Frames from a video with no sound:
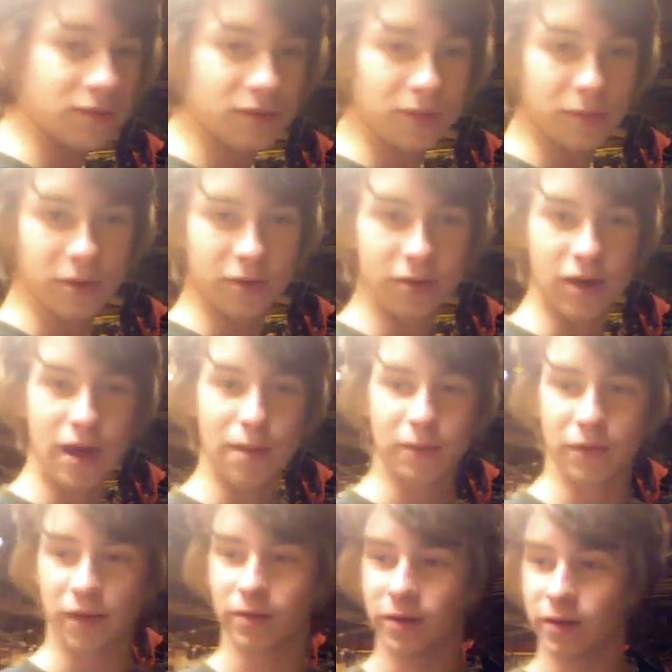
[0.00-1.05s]
some of the crap
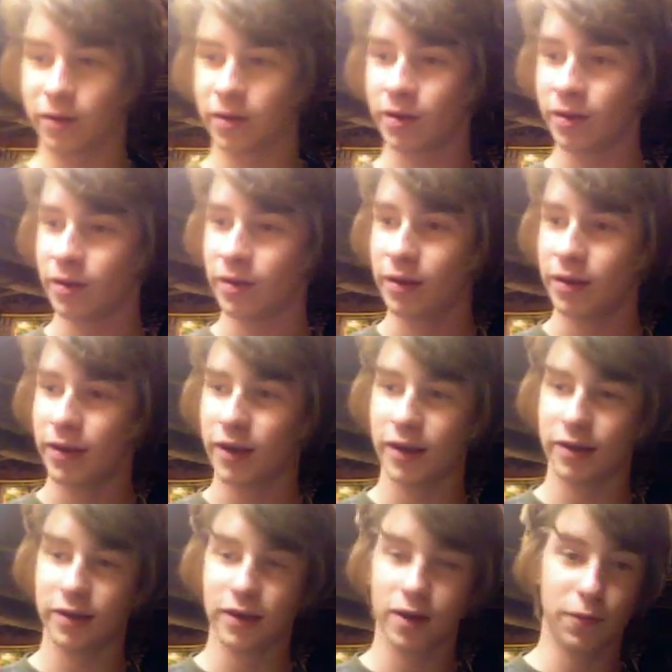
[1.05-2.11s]
down here.
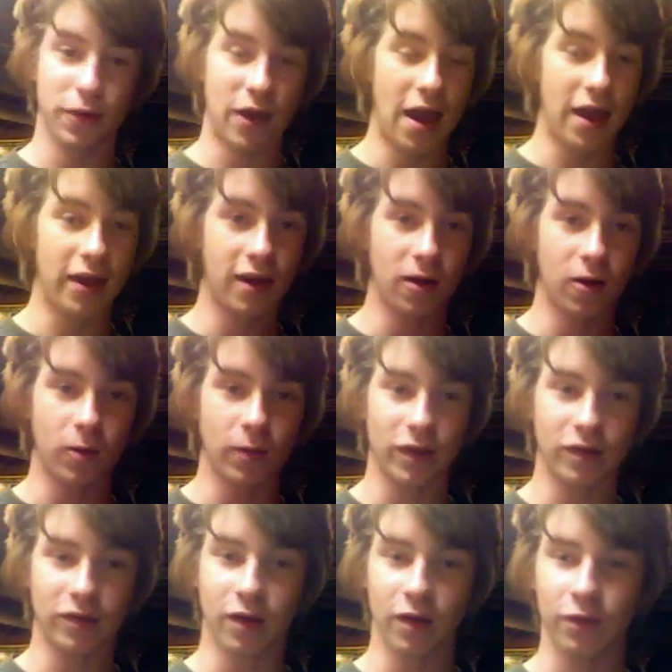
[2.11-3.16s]
And be hanging all my
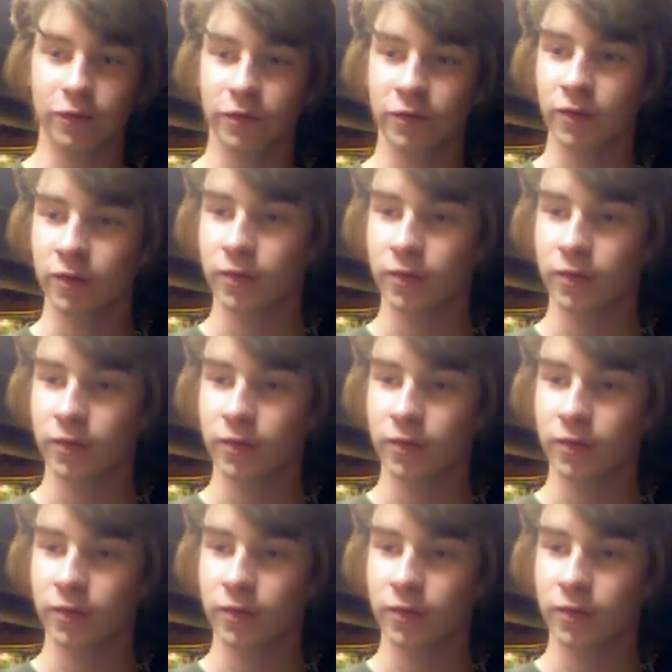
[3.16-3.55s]
stuff.